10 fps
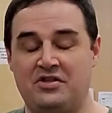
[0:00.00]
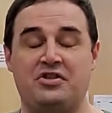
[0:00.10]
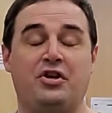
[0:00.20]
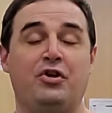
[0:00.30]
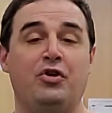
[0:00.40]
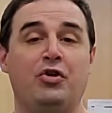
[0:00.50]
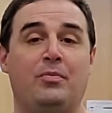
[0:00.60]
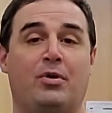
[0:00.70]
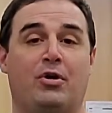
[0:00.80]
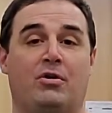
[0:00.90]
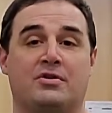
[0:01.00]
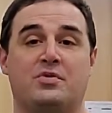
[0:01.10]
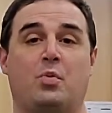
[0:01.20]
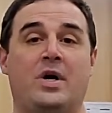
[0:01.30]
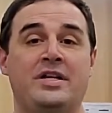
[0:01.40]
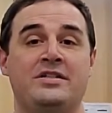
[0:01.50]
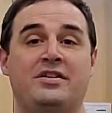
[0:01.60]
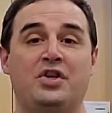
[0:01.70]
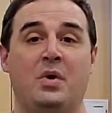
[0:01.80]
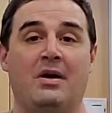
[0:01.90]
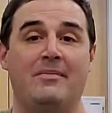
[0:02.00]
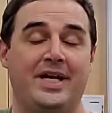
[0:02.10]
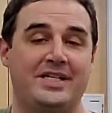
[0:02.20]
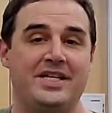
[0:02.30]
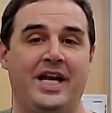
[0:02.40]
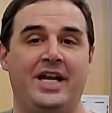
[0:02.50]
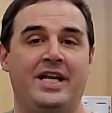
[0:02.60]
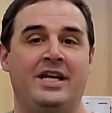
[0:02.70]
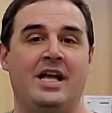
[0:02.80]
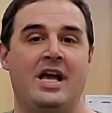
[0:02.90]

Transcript: 2 bowls, one to do our mixing in